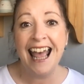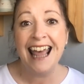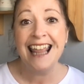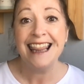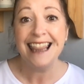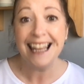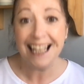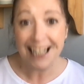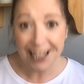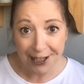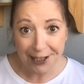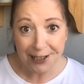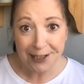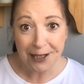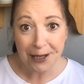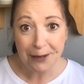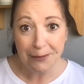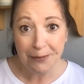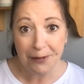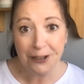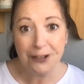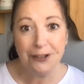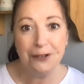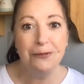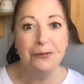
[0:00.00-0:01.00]
Thank you so
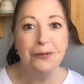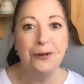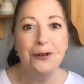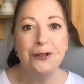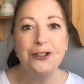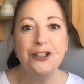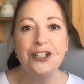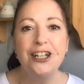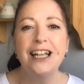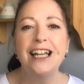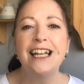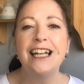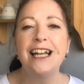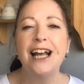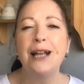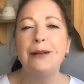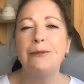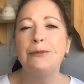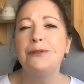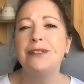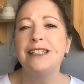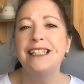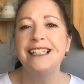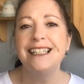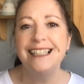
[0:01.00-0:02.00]
much for watching and I
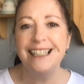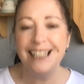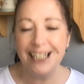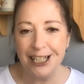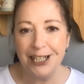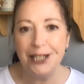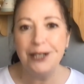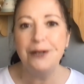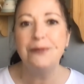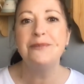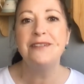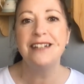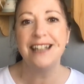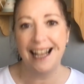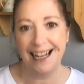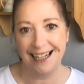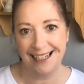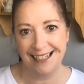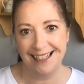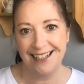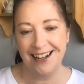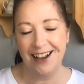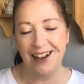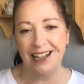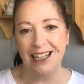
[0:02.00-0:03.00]
will see you
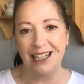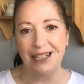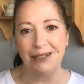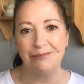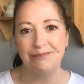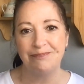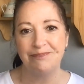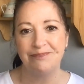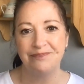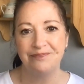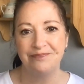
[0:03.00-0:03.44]
next time.